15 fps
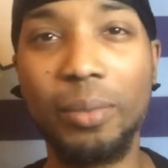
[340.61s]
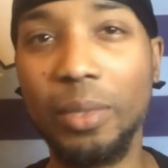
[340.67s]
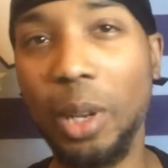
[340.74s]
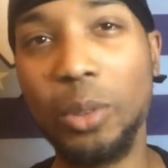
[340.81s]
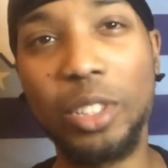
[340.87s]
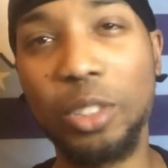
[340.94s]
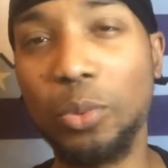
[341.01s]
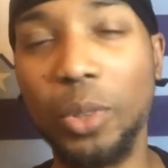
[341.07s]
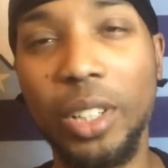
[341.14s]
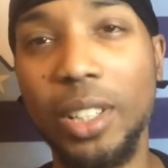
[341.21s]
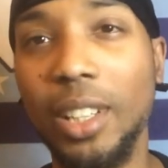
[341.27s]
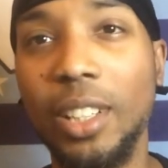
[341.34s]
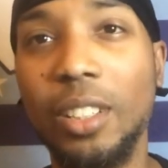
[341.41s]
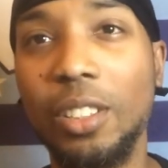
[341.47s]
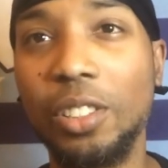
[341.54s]
just wasn't
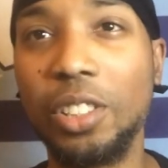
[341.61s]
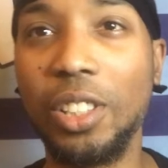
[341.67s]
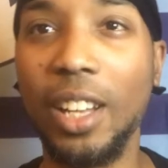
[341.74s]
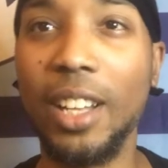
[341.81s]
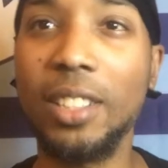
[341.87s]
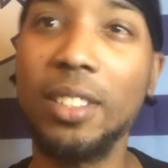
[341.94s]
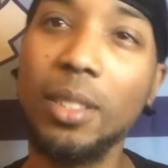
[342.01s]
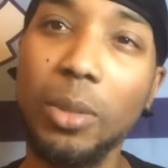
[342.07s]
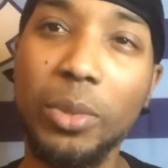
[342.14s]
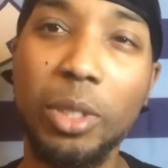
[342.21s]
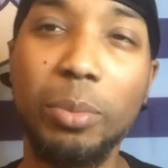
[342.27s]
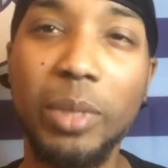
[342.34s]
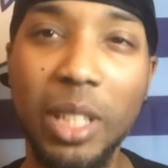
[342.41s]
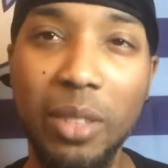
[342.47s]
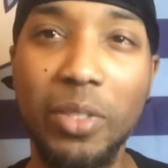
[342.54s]
hitting their shots. It was
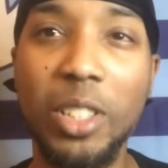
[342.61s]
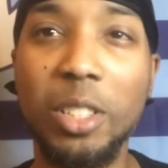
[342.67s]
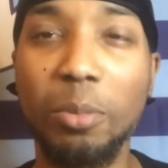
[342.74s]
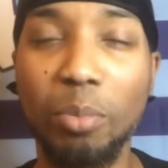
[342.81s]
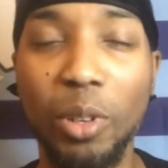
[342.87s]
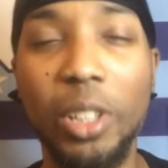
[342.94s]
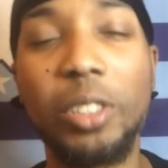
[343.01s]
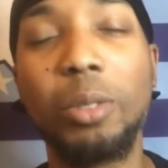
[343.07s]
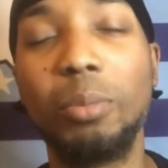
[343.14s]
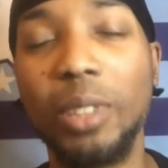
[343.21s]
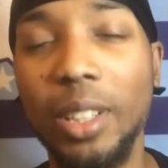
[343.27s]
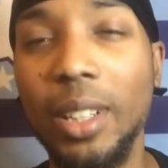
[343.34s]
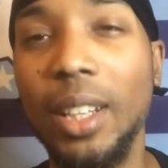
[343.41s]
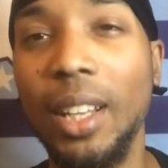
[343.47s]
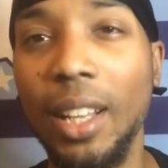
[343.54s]
some defensive pressure,
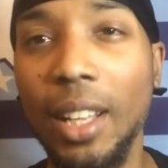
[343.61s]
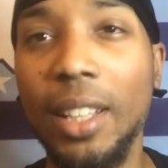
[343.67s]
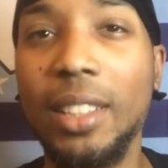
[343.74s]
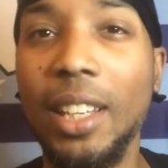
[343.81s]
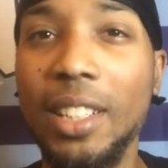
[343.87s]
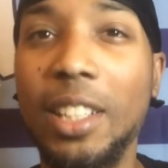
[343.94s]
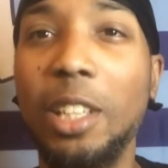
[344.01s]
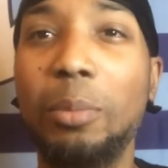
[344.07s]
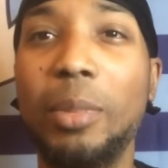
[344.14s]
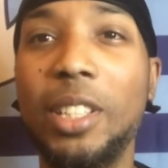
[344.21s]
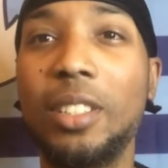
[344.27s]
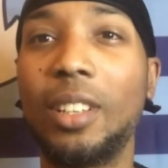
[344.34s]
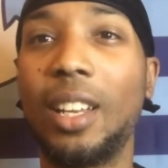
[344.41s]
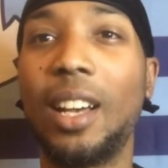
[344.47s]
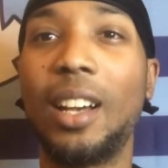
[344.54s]
but they did
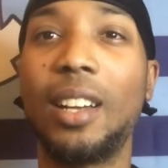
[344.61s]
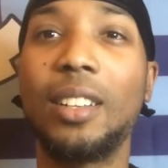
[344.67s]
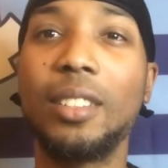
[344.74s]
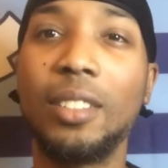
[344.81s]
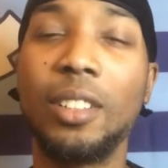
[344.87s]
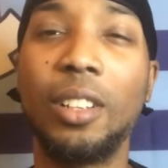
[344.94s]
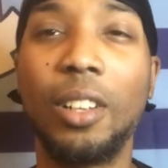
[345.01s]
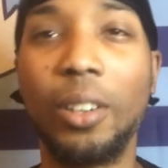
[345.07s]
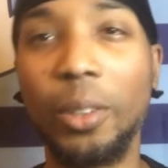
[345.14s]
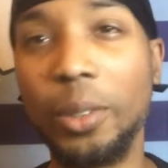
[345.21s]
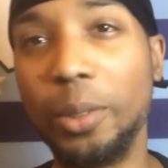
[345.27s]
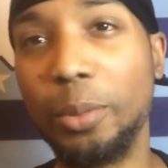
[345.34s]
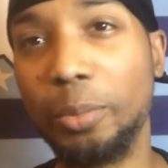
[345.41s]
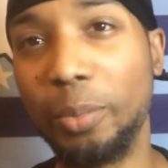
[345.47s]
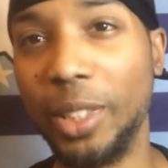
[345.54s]
miss a lot,
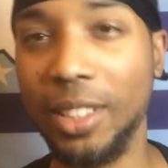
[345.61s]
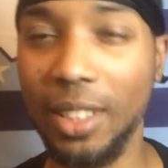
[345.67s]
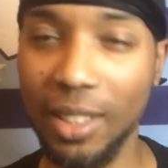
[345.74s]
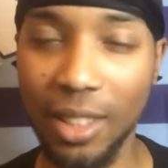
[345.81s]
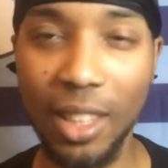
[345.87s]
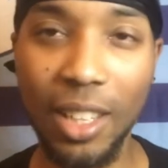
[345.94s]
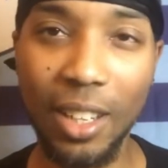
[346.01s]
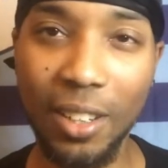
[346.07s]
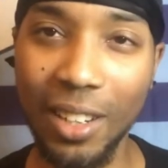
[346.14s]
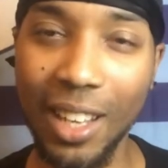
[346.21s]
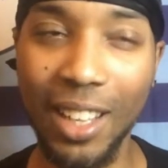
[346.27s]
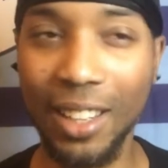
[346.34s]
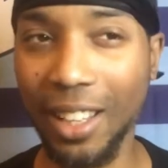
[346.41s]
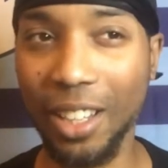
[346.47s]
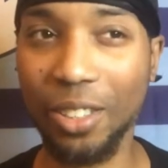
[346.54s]
But they're
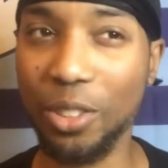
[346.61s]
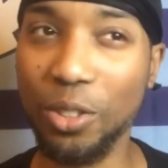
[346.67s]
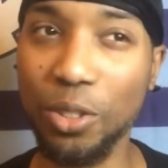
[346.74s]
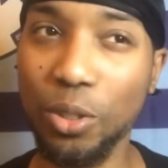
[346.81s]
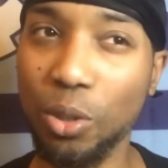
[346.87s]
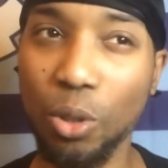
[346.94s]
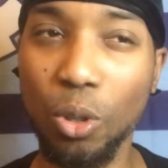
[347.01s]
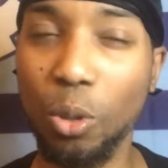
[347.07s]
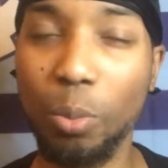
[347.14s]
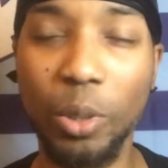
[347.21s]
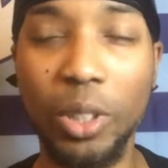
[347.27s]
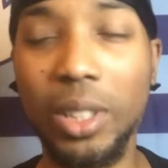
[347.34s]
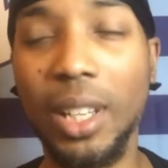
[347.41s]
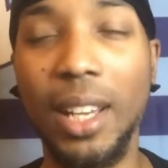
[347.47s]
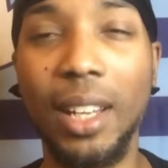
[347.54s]
not like a super
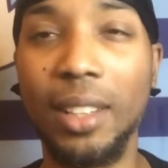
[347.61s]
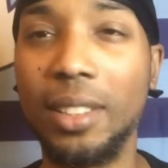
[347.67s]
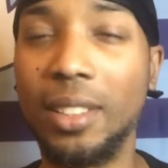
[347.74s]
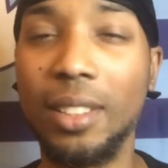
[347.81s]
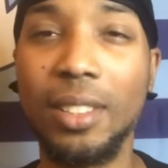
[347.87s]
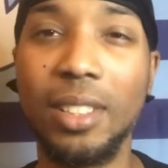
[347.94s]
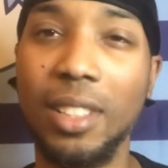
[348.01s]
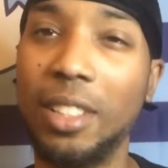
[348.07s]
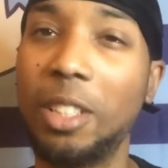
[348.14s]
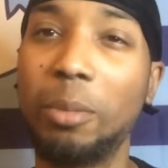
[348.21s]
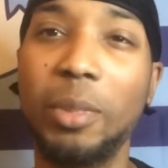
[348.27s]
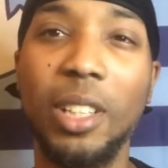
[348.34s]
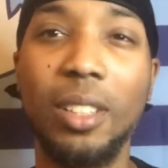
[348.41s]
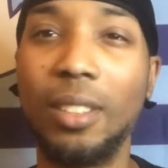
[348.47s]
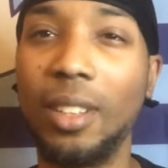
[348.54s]
talented team
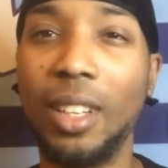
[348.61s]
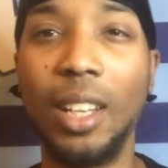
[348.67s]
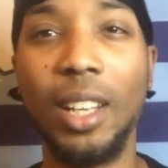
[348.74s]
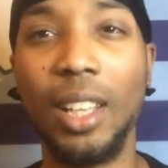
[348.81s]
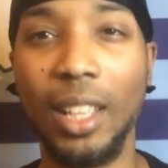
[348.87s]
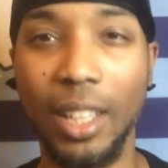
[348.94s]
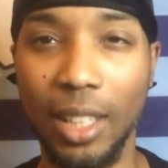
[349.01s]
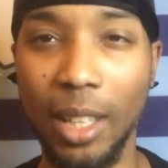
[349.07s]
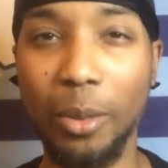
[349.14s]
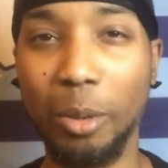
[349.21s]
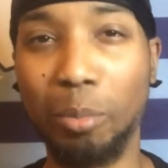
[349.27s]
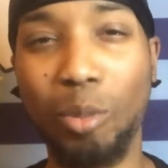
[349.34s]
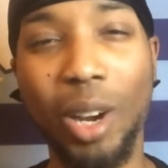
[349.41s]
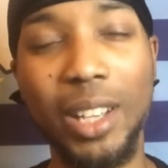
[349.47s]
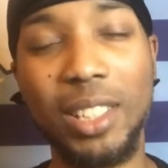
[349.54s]
either. They were
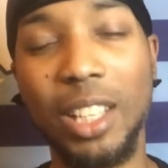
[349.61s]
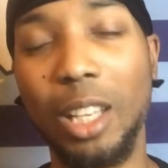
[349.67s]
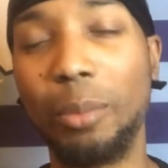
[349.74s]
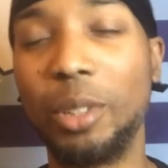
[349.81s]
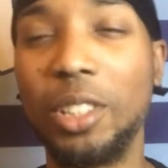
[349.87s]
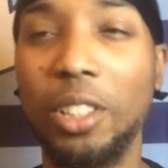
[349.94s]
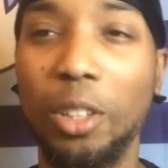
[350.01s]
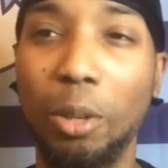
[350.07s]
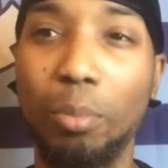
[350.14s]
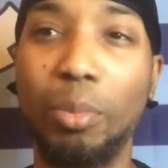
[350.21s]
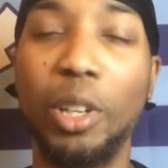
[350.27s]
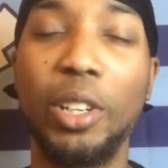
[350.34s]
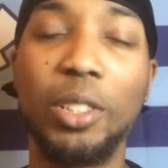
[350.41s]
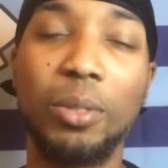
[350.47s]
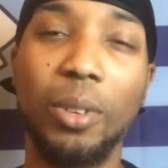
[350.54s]
Bryce Hamilton or
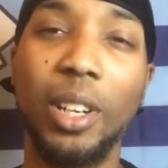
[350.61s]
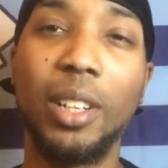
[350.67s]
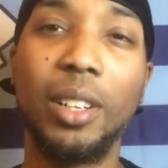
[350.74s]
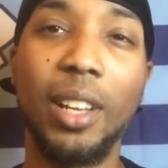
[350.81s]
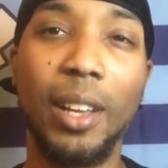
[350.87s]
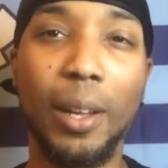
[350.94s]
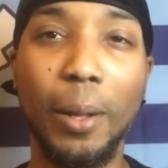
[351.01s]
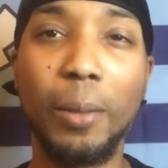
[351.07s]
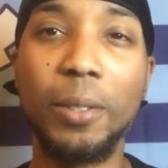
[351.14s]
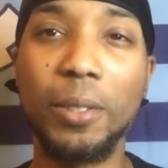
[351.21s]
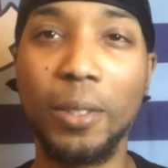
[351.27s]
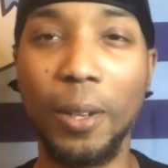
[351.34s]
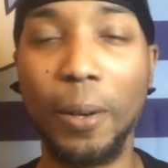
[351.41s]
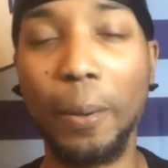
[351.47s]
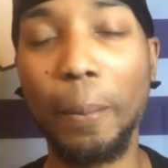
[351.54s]
bust right now.
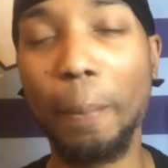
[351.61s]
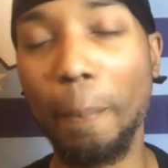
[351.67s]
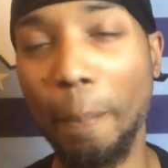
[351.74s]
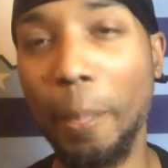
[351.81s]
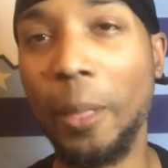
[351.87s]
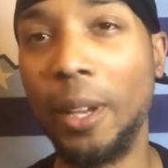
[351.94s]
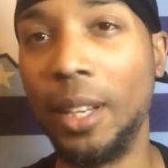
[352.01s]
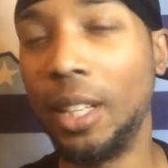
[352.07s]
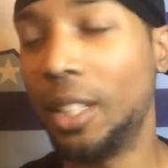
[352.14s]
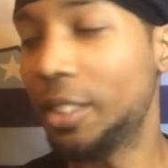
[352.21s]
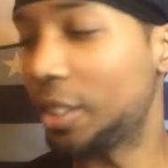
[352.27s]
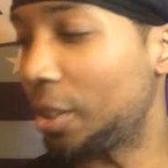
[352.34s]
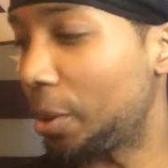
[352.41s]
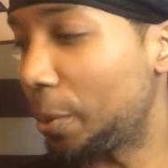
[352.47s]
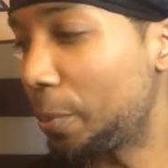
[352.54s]
So
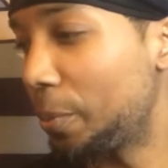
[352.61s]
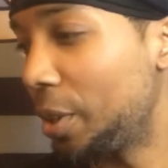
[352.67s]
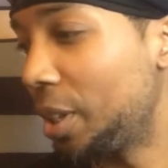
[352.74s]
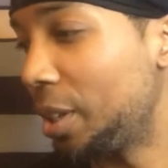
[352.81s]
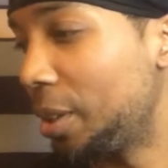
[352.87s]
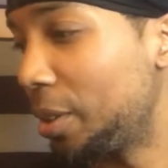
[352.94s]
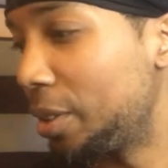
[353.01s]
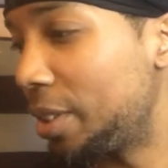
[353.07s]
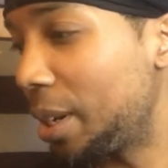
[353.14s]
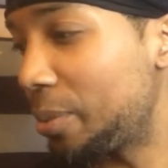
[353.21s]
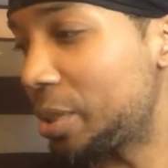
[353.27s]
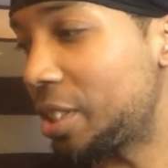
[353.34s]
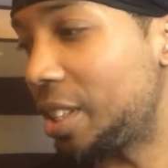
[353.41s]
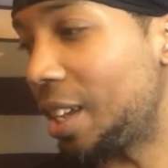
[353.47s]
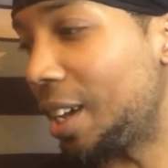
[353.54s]
that
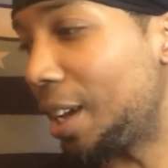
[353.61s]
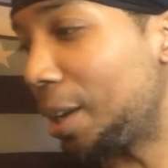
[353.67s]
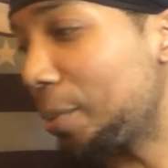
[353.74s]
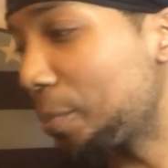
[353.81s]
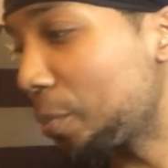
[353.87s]
was that.